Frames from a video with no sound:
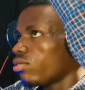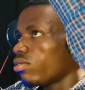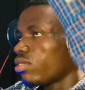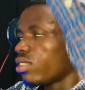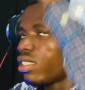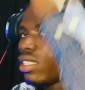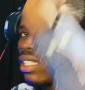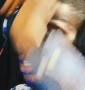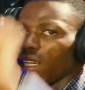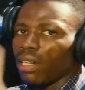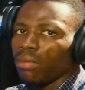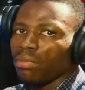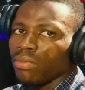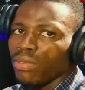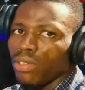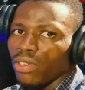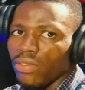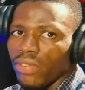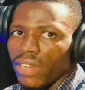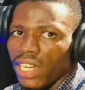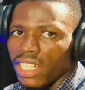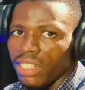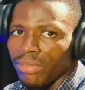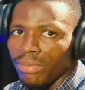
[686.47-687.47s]

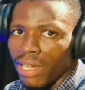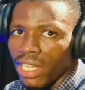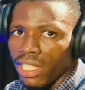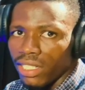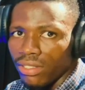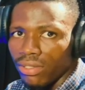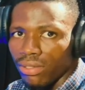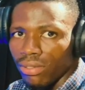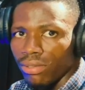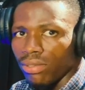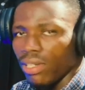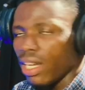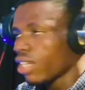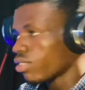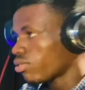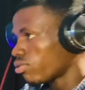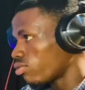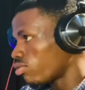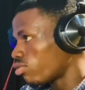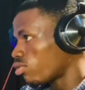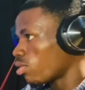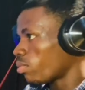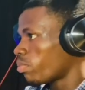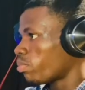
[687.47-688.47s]
overhead mic, so I had to
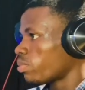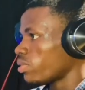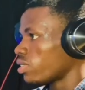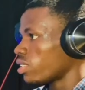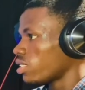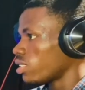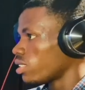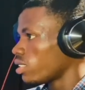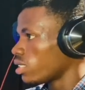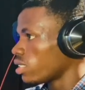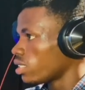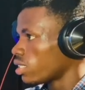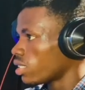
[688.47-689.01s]
drop the